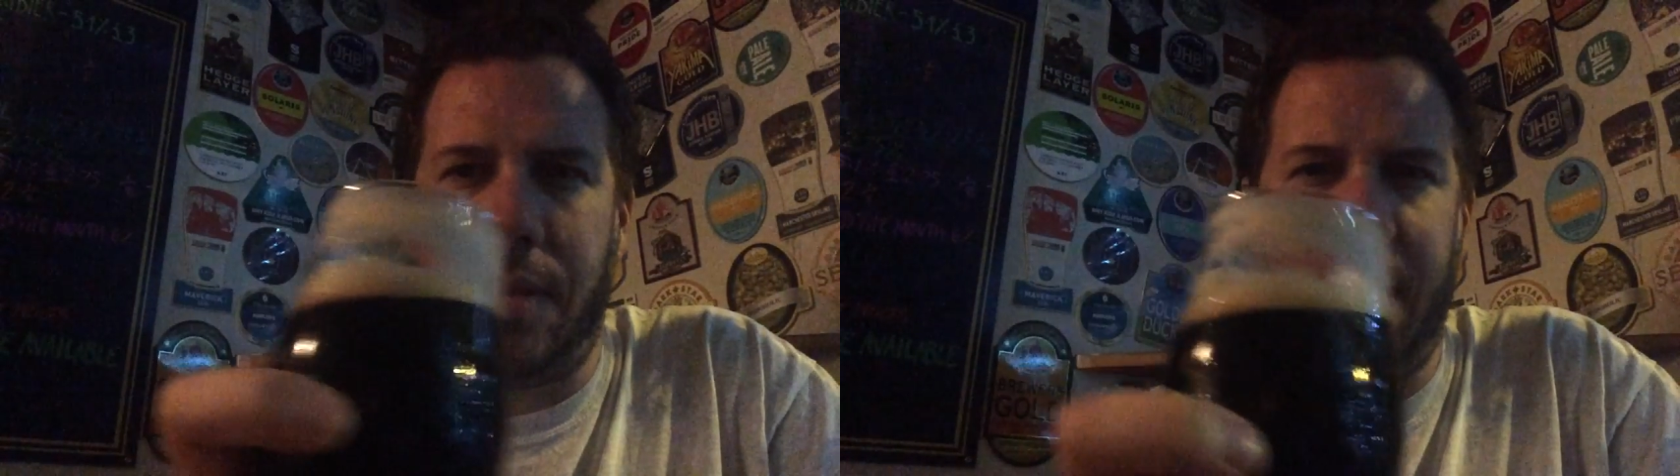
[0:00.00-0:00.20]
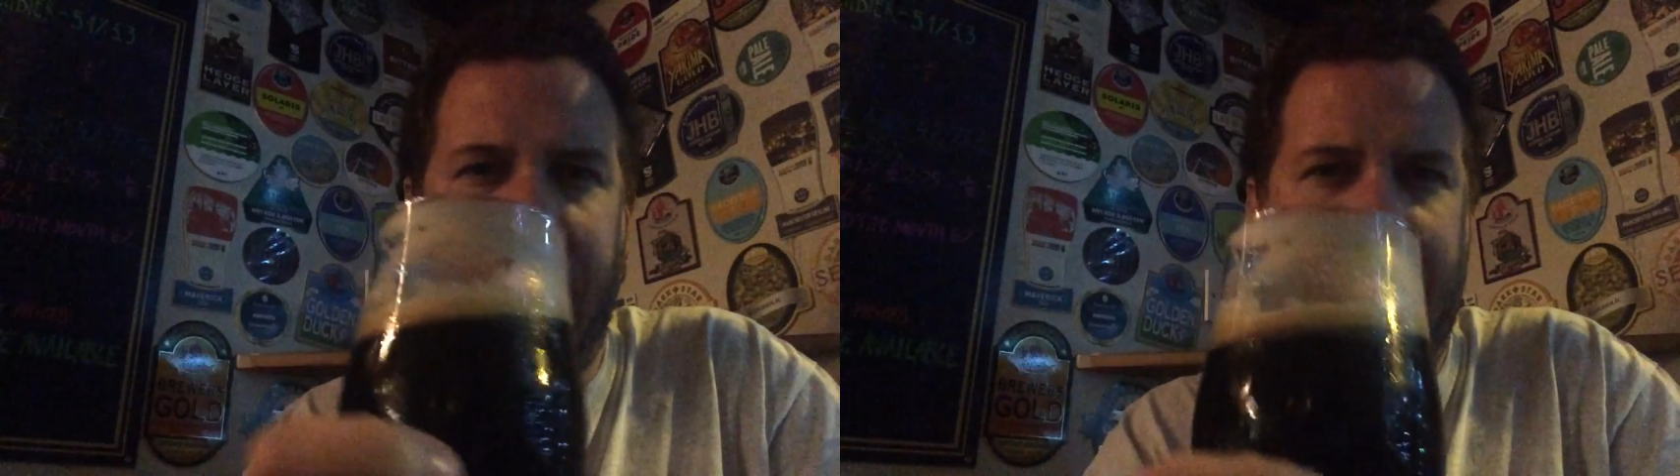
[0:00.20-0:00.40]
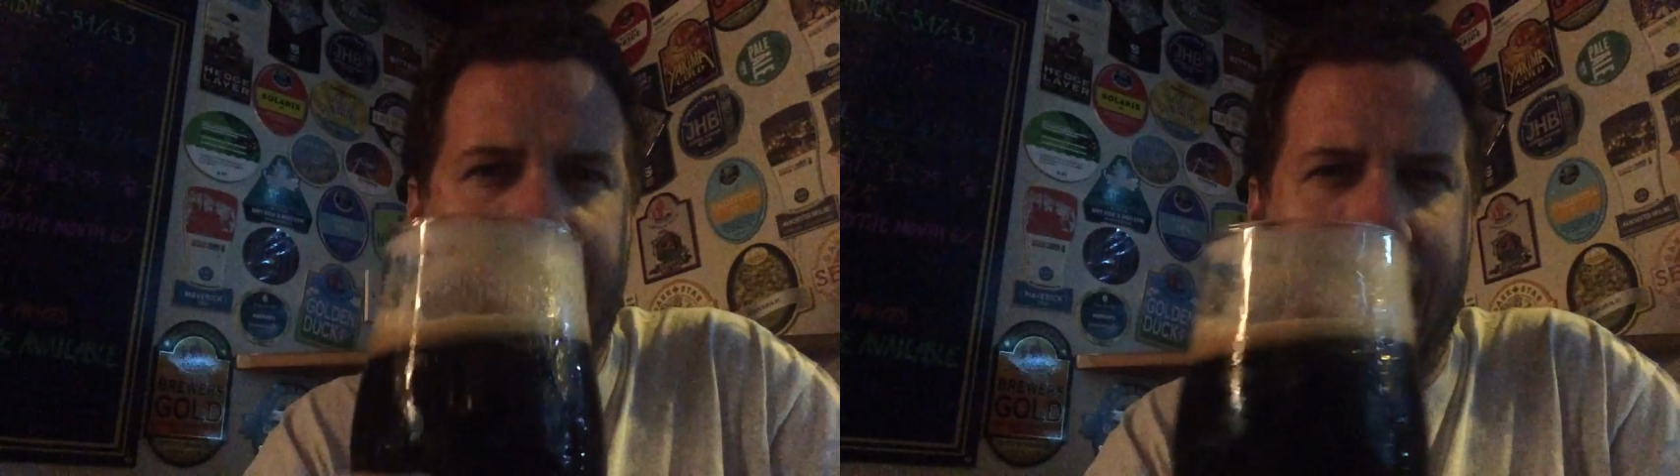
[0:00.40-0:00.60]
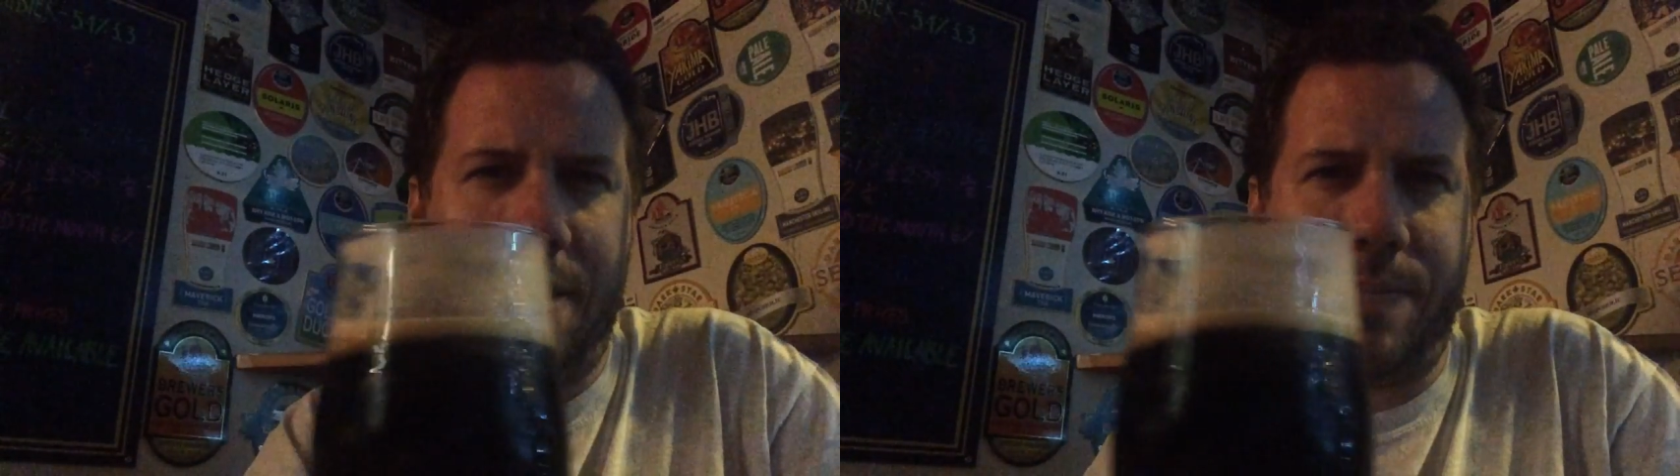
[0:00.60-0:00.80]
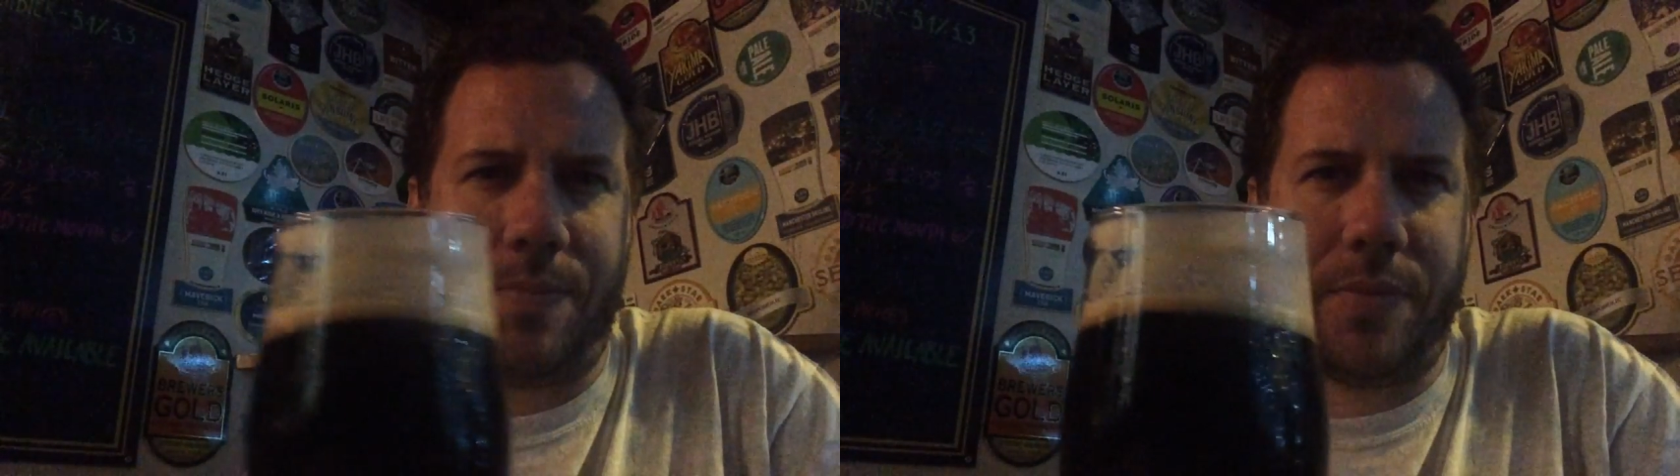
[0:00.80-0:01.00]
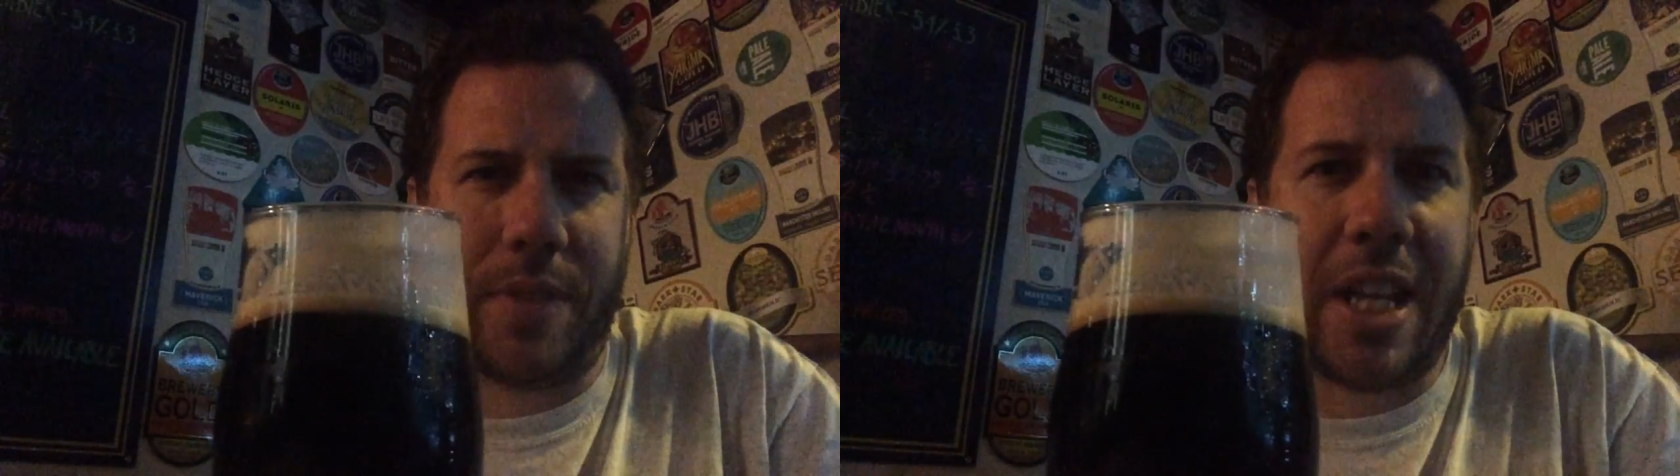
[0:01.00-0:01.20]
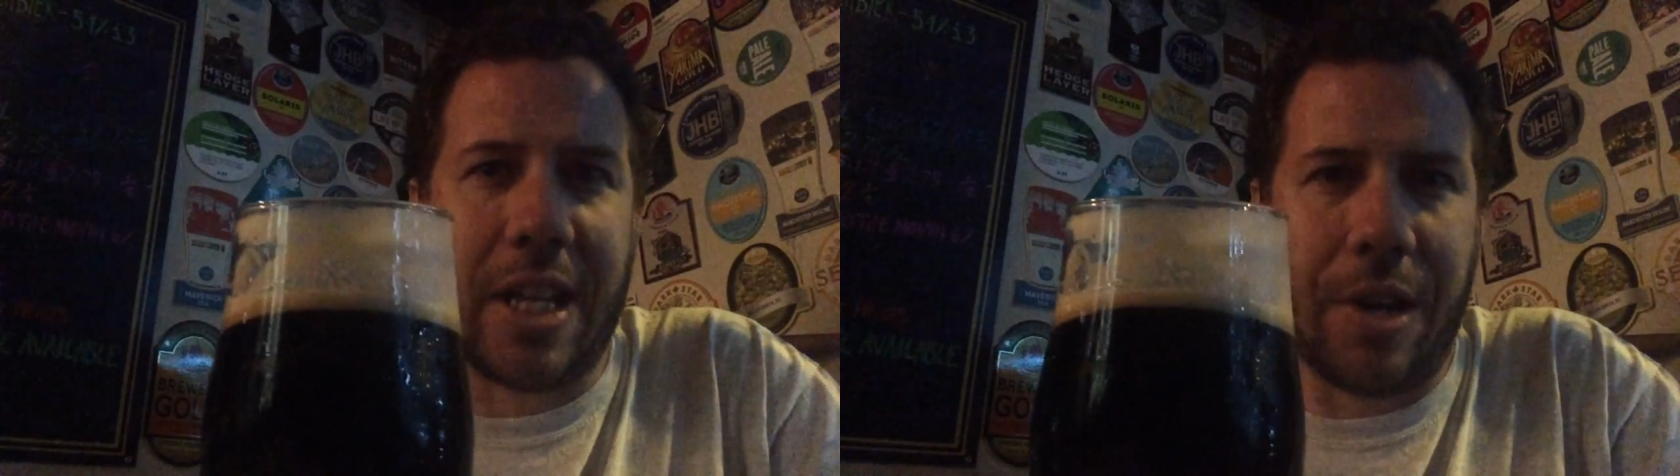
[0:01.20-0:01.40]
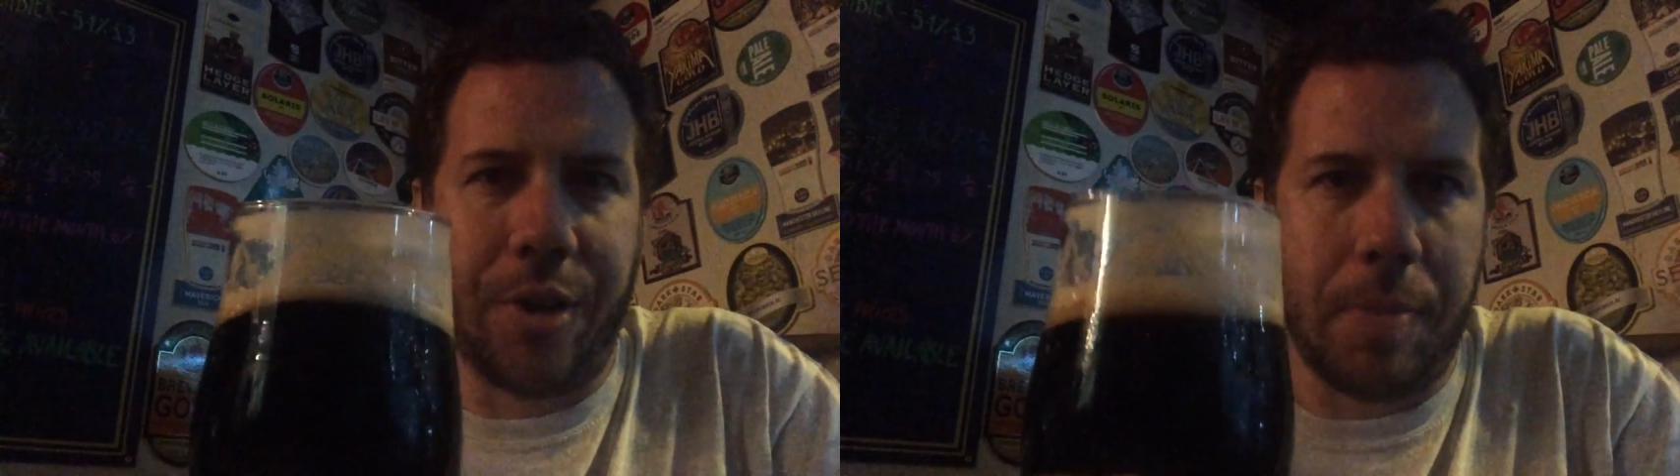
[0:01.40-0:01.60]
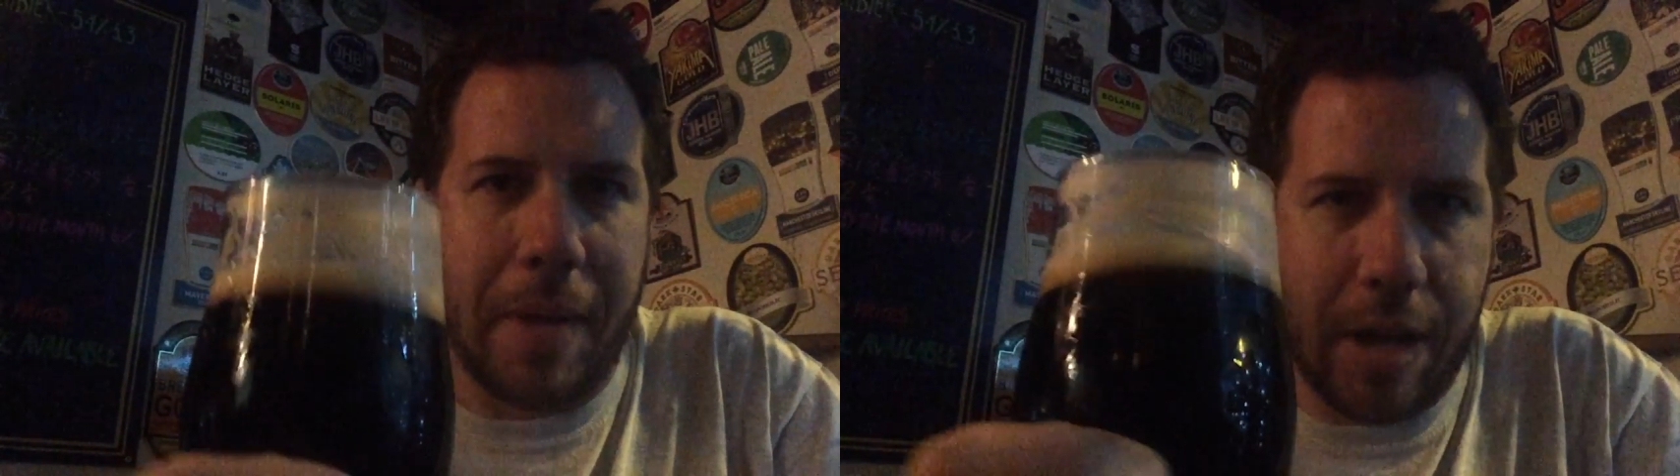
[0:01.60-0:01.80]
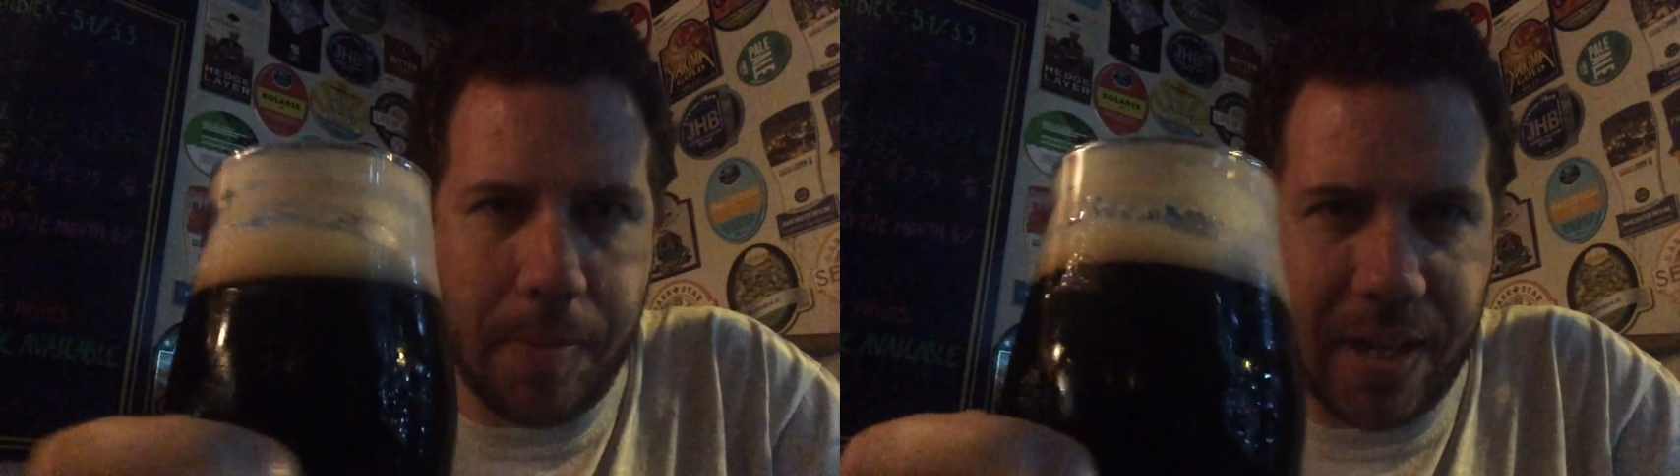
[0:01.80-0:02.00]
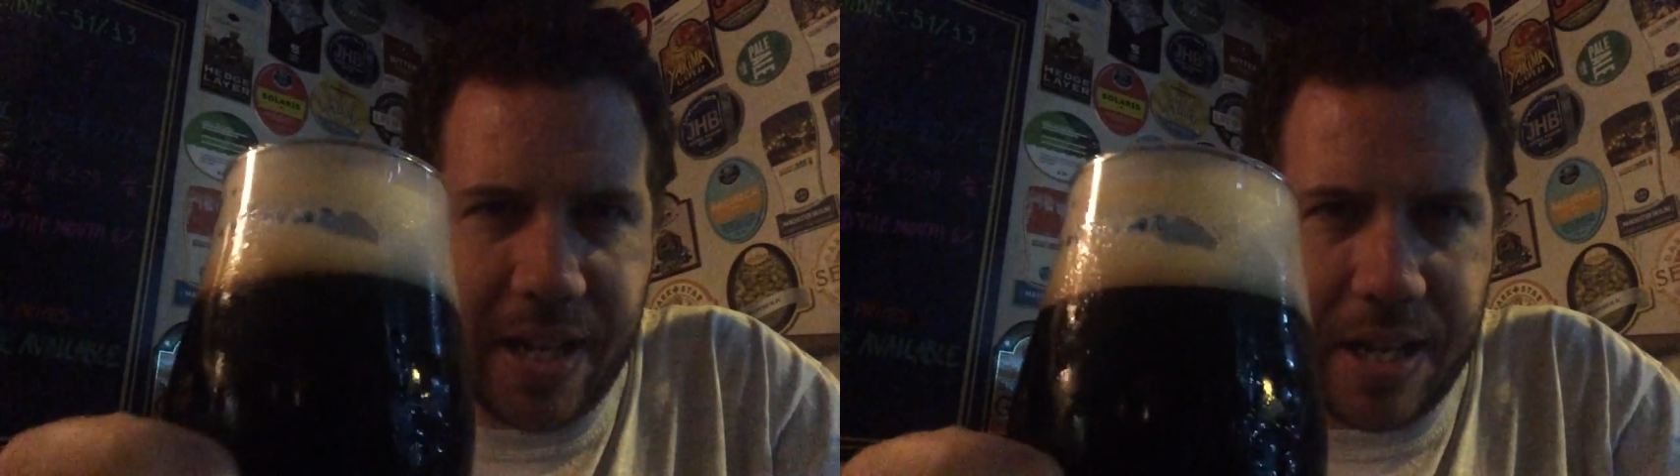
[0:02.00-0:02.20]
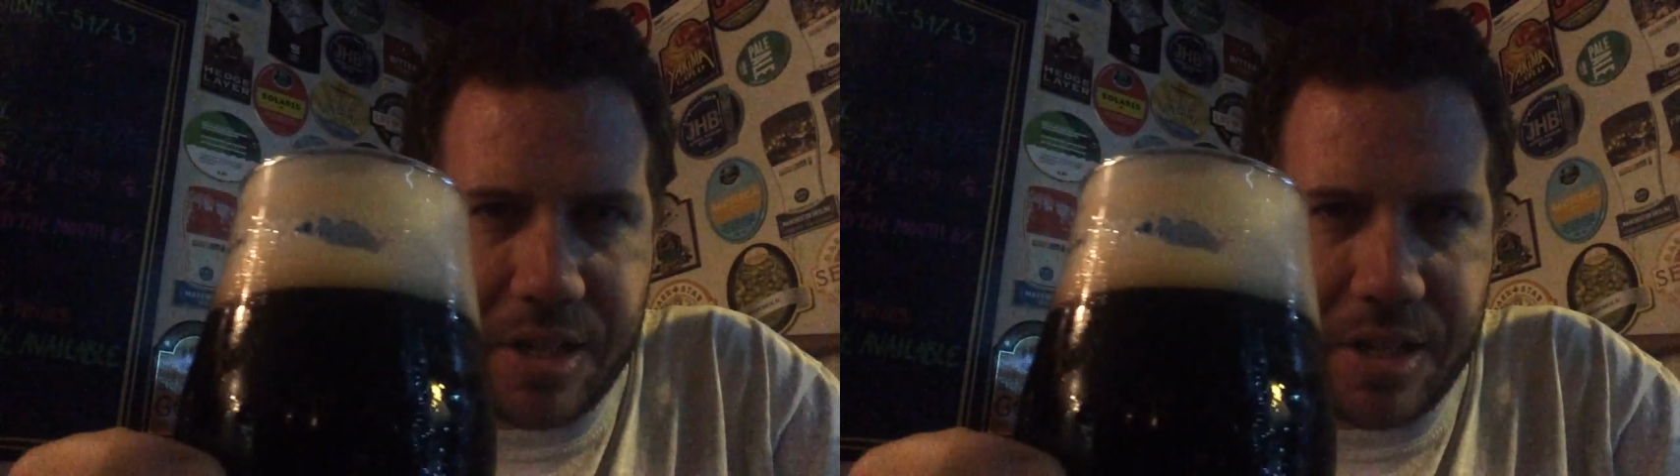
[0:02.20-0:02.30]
Look at that. Keep going on about it, but that